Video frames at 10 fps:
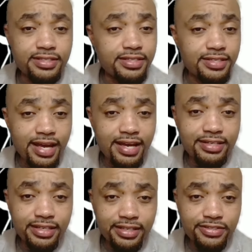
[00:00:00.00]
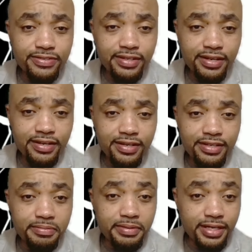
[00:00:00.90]
designed to get you there and
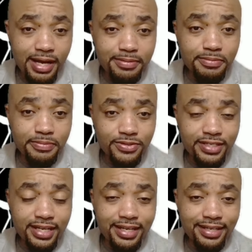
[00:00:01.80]
to be in an optimal state.